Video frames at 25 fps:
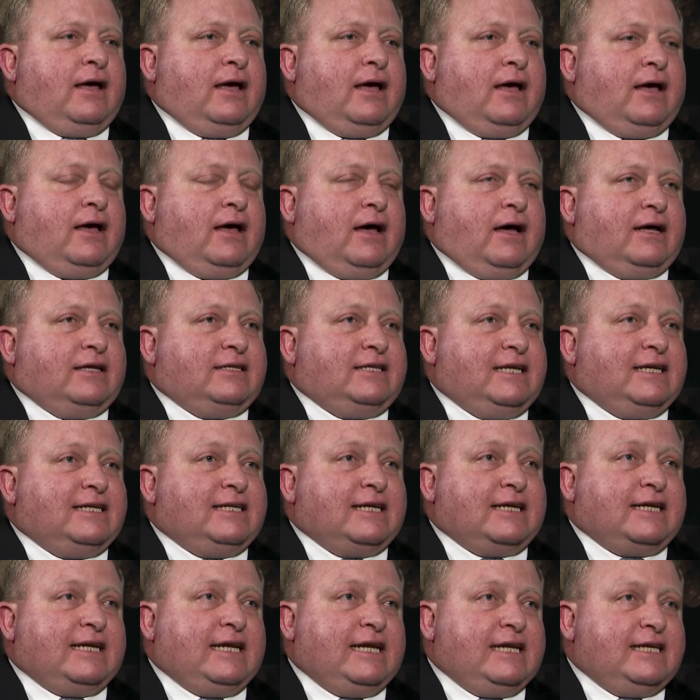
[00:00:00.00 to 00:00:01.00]
I think
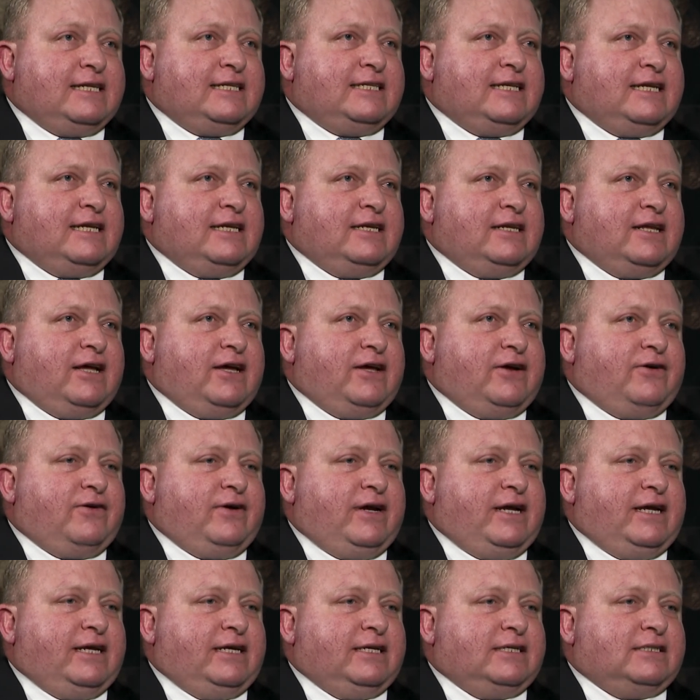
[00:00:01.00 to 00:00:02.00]
the key thing there
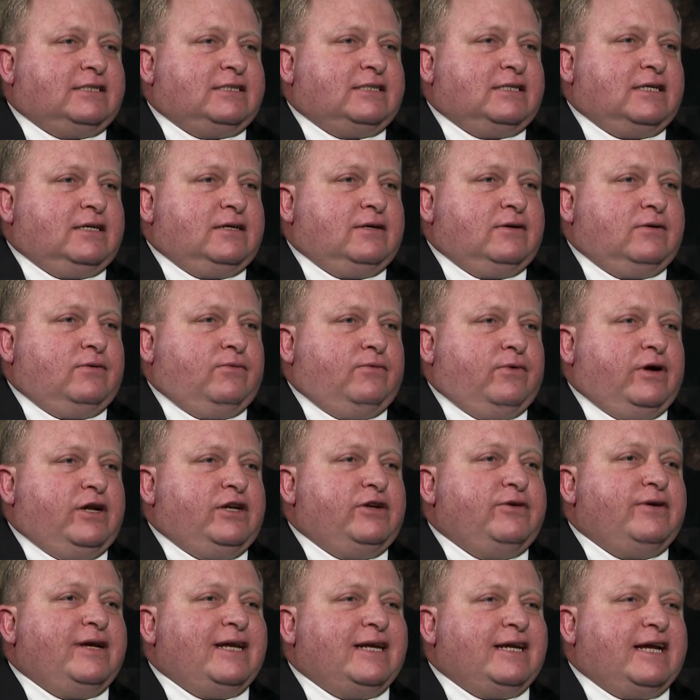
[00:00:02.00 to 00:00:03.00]
is when
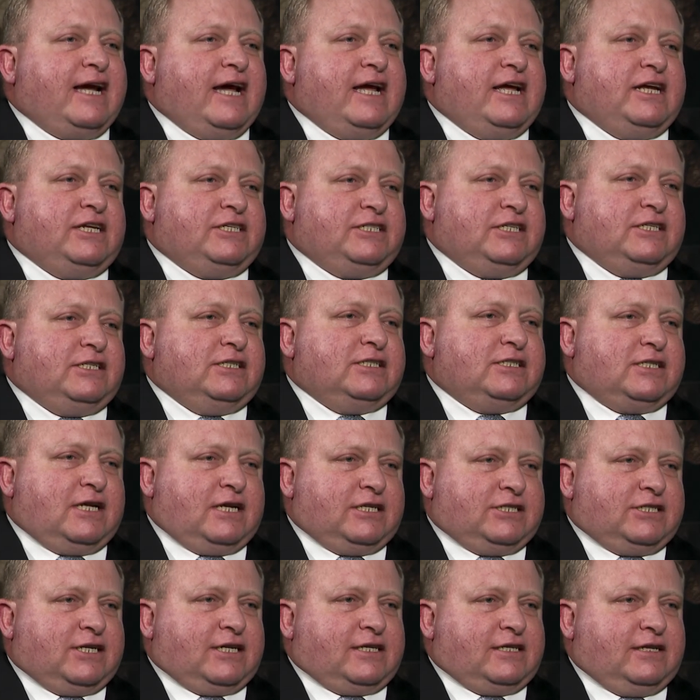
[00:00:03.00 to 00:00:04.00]
you engage in
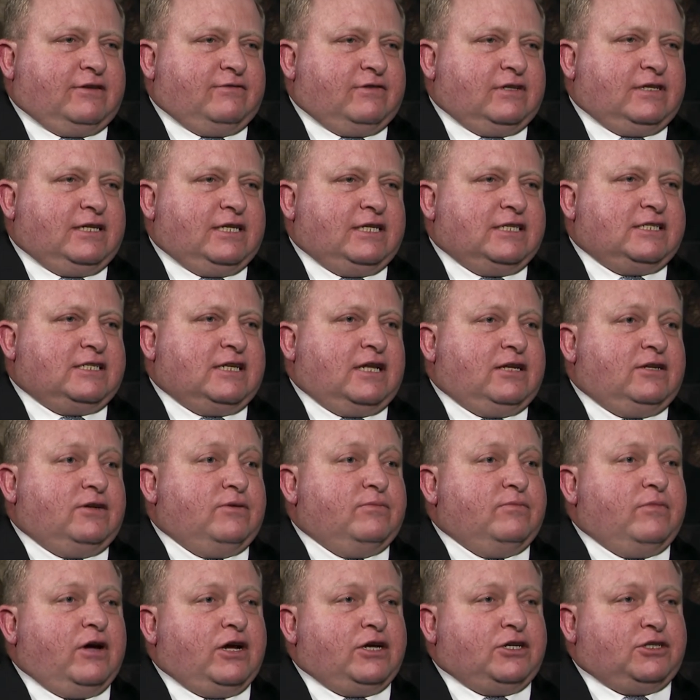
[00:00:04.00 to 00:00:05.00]
such activities that
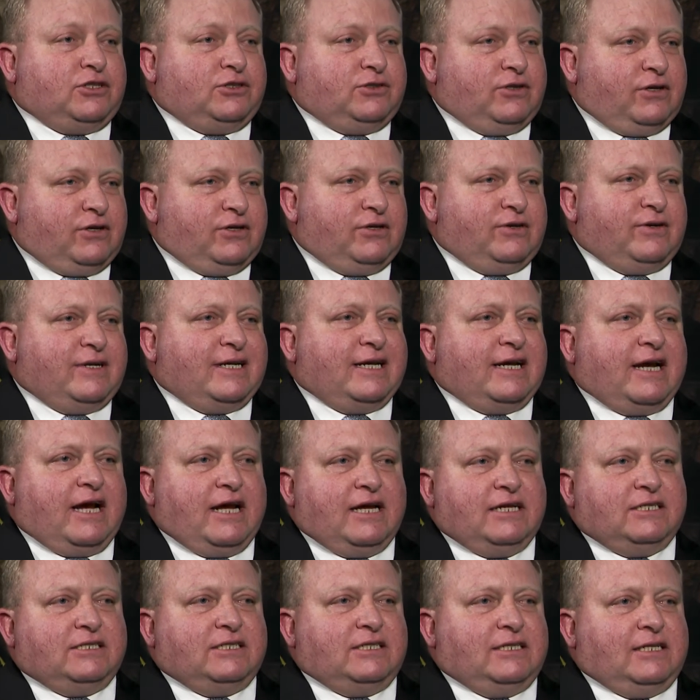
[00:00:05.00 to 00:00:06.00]
you make sure you
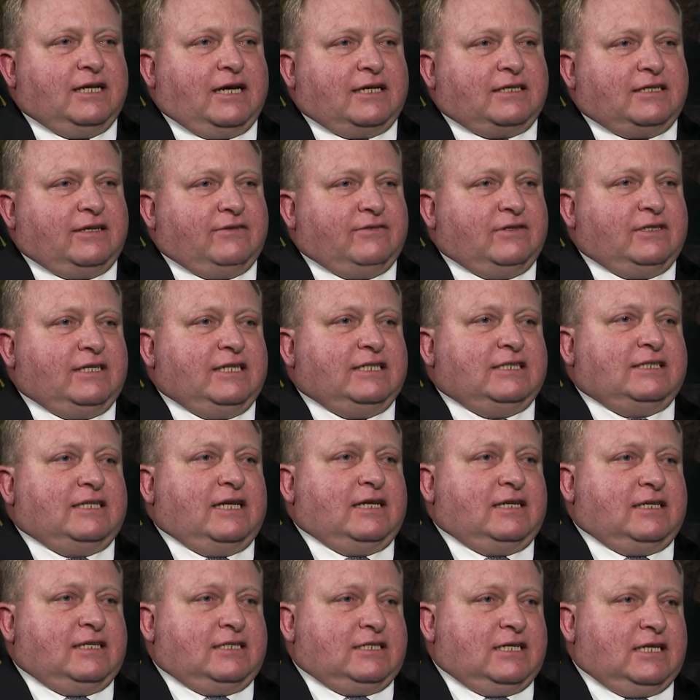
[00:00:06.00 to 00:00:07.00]
engage in activities
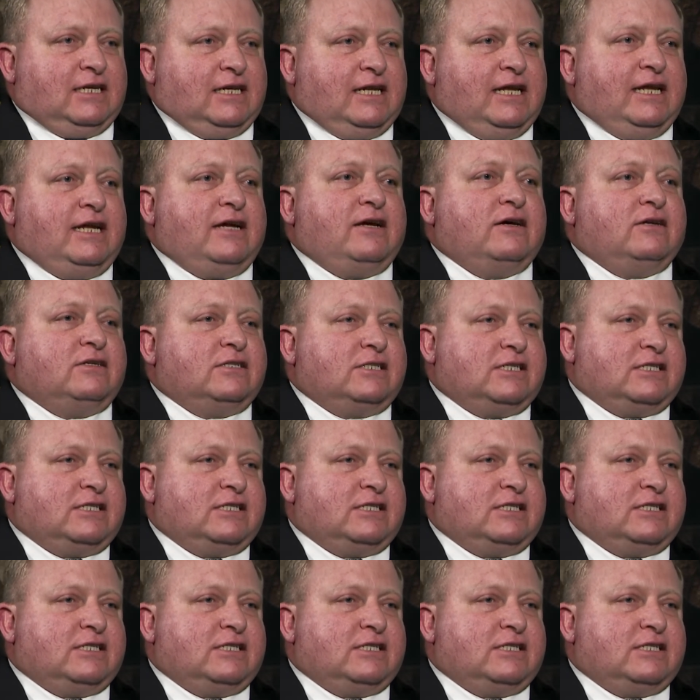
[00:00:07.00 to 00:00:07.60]
that's legal,